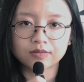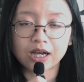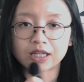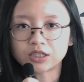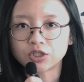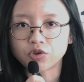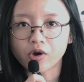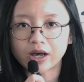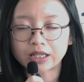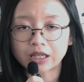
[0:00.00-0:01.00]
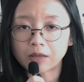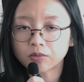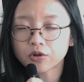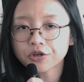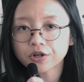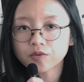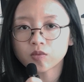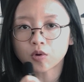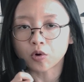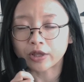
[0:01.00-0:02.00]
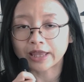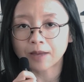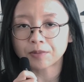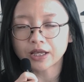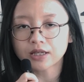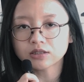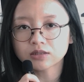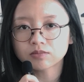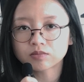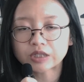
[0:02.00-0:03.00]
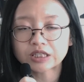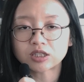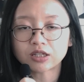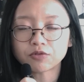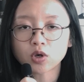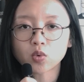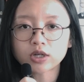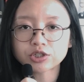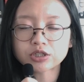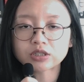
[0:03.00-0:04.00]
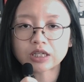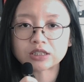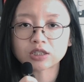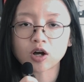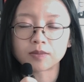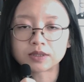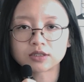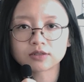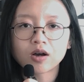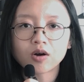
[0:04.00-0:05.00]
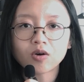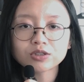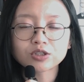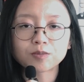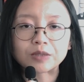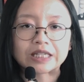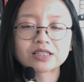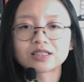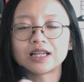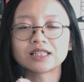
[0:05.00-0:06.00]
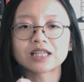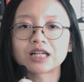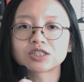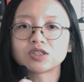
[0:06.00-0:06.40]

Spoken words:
either you are an employer or an applicant, please leave your questions in the comments. Also, please let us